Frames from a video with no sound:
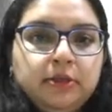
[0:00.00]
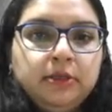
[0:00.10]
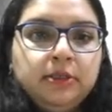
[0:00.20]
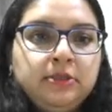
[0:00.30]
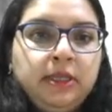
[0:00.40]

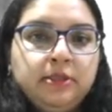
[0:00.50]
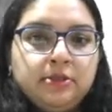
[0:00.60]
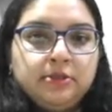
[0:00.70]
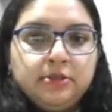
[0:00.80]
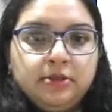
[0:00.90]
uh, see
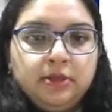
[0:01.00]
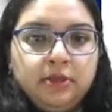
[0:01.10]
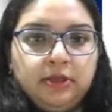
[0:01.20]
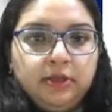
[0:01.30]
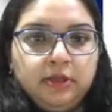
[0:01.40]
this.
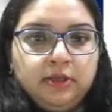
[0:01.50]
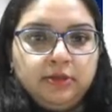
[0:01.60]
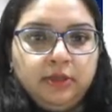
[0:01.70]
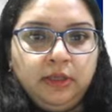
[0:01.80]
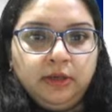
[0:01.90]

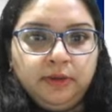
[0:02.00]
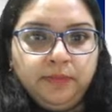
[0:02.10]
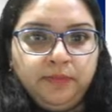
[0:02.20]
See here.